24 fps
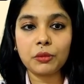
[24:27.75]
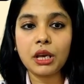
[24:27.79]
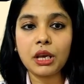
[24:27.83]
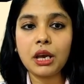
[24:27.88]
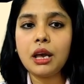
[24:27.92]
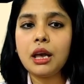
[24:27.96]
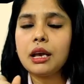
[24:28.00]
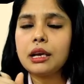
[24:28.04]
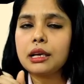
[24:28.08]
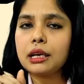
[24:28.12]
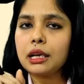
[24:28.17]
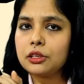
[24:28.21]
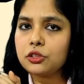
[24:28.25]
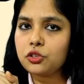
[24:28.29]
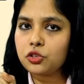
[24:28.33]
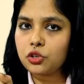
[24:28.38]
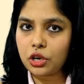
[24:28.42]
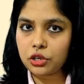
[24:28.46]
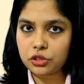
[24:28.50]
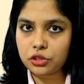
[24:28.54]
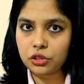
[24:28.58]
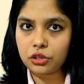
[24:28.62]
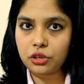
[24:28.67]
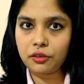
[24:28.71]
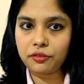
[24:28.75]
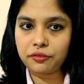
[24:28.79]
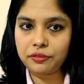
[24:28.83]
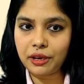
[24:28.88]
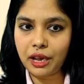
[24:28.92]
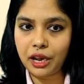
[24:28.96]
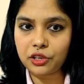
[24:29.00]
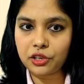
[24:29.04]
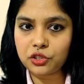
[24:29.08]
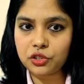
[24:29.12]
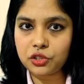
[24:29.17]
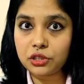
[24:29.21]
Construction of
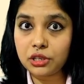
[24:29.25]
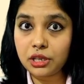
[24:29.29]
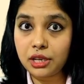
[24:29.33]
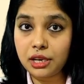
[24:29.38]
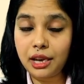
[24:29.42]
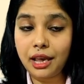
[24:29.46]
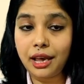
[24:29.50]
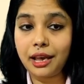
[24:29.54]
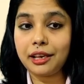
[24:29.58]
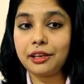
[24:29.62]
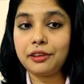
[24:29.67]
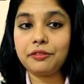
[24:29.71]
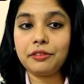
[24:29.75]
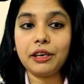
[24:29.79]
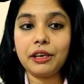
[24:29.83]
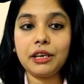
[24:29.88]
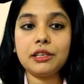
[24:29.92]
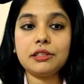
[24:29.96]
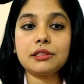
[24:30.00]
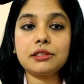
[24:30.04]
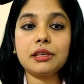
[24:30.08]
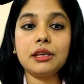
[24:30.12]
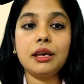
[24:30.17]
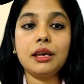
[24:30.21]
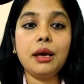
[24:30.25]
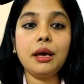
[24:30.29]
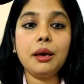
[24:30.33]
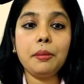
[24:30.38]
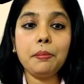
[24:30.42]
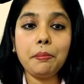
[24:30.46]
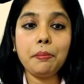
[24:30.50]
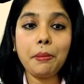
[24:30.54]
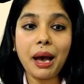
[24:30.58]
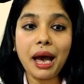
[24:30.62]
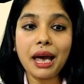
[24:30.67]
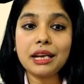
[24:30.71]
national highways,
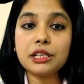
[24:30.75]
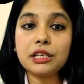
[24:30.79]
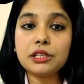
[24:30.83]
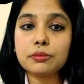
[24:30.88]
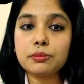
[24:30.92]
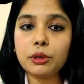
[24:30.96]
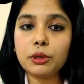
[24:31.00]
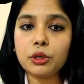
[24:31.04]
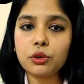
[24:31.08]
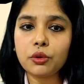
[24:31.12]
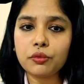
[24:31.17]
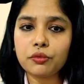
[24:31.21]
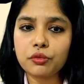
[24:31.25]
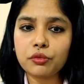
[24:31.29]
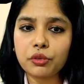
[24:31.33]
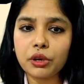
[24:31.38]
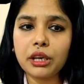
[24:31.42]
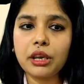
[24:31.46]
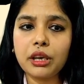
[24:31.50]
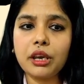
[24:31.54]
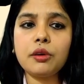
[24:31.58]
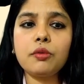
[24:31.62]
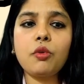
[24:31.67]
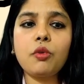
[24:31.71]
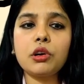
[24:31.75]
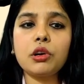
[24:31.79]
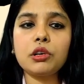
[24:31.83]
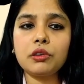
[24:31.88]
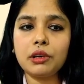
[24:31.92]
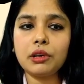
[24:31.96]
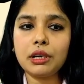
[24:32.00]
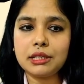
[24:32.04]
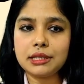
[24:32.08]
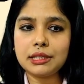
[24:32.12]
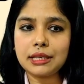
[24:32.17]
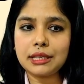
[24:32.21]
management of drinking water
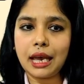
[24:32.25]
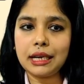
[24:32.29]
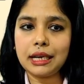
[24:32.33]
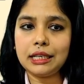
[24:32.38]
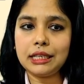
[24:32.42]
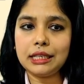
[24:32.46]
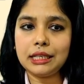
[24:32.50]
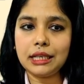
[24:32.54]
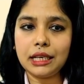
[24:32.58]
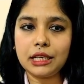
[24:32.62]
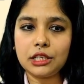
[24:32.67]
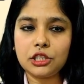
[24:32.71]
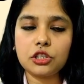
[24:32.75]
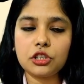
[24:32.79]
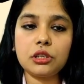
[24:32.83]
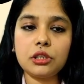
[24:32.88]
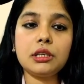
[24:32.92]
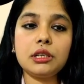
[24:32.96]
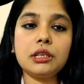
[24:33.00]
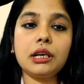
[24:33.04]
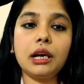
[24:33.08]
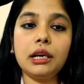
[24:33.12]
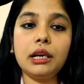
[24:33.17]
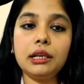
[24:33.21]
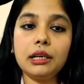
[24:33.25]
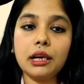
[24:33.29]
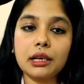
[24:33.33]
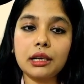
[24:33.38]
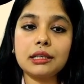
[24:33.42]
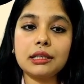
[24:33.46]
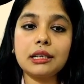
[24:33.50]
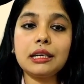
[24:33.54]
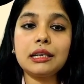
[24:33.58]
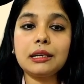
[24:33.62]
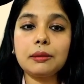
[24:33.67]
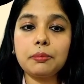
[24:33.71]
and sanitation,
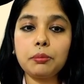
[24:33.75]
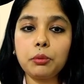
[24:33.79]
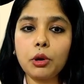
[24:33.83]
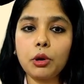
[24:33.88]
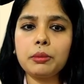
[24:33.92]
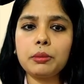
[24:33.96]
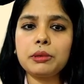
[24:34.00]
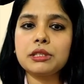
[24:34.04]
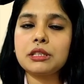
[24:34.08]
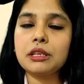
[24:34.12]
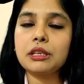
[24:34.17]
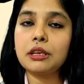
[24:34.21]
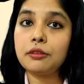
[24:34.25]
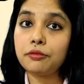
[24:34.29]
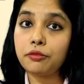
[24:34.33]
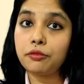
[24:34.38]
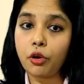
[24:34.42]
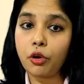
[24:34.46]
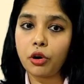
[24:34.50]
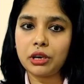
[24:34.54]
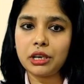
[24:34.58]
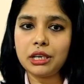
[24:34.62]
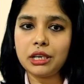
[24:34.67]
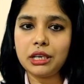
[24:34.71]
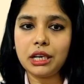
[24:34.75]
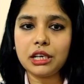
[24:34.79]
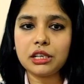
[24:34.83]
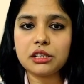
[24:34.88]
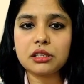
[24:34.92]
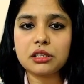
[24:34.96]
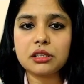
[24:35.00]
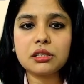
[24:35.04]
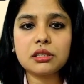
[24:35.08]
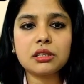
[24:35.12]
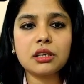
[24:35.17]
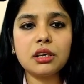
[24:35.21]
conducting diplomacy in foreign
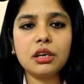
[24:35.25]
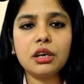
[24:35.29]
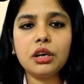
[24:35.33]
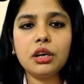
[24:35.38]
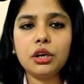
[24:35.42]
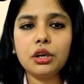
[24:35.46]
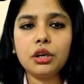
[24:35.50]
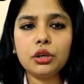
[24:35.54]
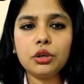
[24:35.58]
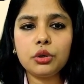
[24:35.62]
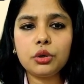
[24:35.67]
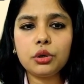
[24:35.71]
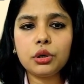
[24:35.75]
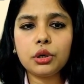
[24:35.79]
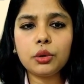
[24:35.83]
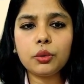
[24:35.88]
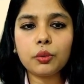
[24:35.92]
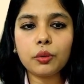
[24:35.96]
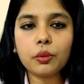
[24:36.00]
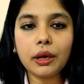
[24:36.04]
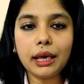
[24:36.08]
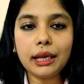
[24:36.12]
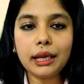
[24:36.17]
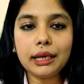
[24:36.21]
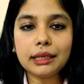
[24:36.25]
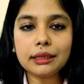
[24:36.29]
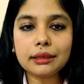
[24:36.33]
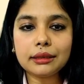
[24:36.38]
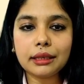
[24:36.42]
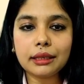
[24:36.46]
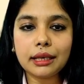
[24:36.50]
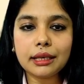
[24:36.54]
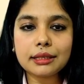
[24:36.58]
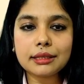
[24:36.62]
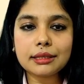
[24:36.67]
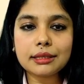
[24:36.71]
nations. Do you really
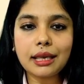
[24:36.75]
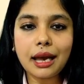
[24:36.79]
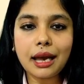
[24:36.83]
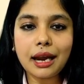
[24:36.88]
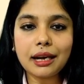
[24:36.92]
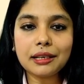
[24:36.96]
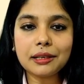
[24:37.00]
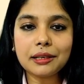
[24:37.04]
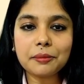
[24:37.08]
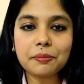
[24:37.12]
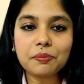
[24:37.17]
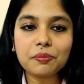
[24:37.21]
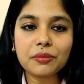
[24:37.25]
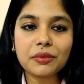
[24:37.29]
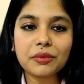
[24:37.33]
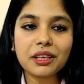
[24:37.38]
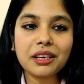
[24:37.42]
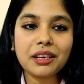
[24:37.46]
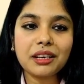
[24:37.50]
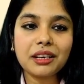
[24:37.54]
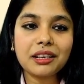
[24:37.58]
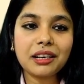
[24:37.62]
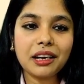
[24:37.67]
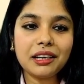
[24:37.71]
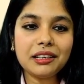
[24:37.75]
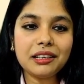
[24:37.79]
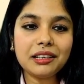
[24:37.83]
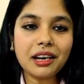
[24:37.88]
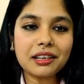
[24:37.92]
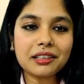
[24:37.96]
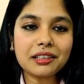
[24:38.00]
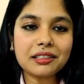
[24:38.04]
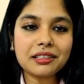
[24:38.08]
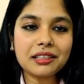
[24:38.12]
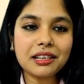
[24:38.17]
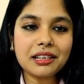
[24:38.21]
think that
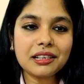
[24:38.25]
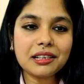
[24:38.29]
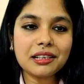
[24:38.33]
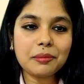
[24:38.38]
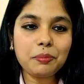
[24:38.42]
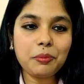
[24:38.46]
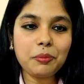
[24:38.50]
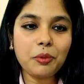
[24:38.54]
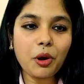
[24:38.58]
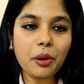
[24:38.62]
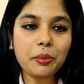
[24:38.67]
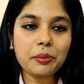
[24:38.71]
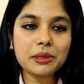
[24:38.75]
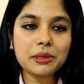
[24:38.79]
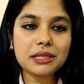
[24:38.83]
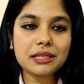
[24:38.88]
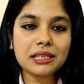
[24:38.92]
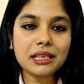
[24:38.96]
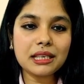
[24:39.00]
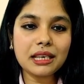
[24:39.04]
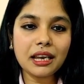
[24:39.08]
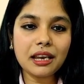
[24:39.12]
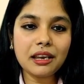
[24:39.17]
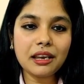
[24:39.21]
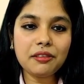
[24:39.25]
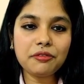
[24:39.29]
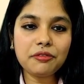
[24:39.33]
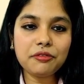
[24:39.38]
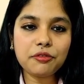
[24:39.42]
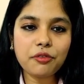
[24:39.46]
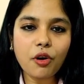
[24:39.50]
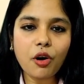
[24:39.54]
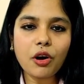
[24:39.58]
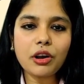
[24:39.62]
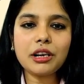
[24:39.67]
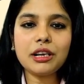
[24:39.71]
conducting diplomacy in
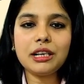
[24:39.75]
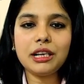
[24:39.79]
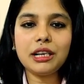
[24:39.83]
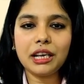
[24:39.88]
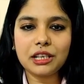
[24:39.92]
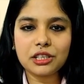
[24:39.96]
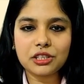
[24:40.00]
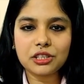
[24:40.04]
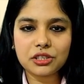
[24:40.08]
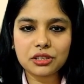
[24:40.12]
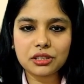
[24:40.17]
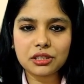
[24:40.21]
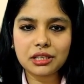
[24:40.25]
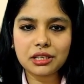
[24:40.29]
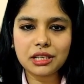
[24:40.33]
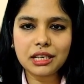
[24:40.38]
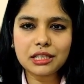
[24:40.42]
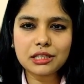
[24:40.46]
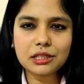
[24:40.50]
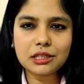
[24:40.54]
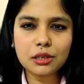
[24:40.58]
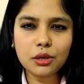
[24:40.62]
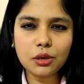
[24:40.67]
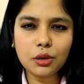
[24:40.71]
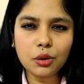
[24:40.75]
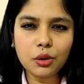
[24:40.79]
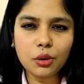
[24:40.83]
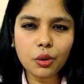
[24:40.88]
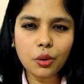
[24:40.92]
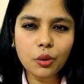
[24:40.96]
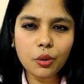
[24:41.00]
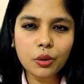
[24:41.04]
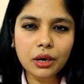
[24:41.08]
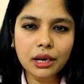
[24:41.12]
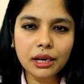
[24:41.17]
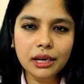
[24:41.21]
foreign nation is
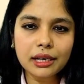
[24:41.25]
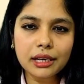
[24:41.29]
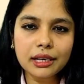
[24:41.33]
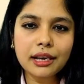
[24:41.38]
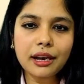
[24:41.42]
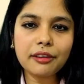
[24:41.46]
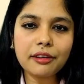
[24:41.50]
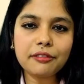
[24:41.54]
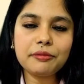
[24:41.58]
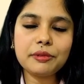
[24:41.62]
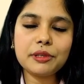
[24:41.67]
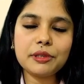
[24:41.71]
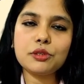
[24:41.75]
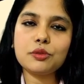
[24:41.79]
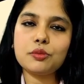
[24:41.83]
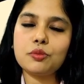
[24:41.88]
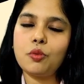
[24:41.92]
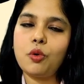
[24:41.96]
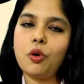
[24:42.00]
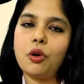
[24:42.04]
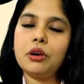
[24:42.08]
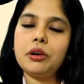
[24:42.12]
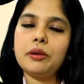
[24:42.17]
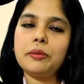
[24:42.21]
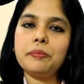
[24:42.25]
local government's work?